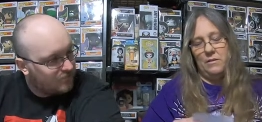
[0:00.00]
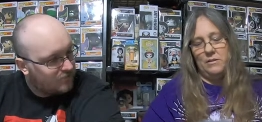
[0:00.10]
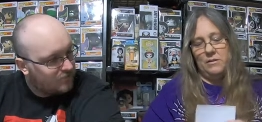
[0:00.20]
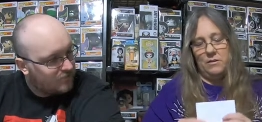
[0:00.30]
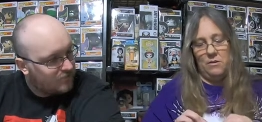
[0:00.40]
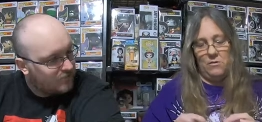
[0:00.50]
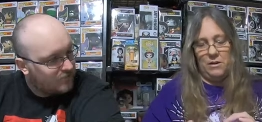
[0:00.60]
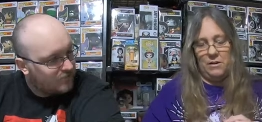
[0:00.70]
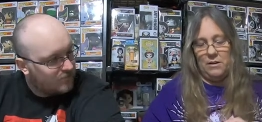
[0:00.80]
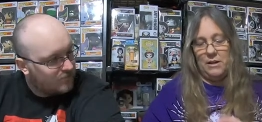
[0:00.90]
Speaker 1: there's a
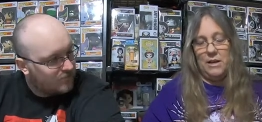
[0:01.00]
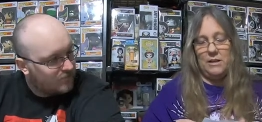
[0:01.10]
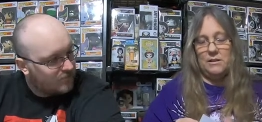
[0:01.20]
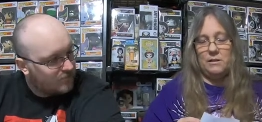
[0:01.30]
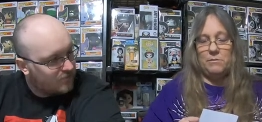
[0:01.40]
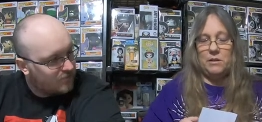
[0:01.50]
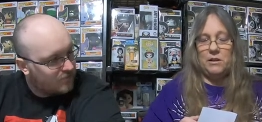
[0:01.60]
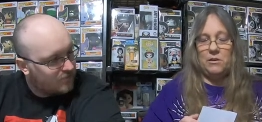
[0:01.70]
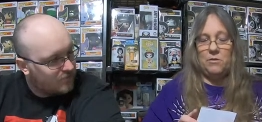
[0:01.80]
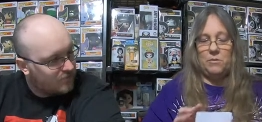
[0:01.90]
note here I can't seem to
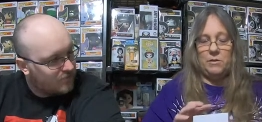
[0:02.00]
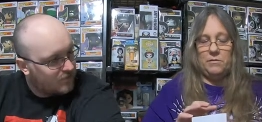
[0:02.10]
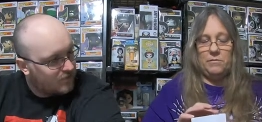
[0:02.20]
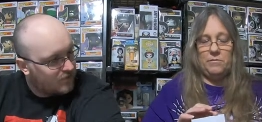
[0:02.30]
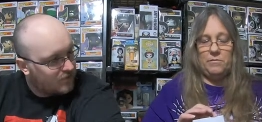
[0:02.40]
get open.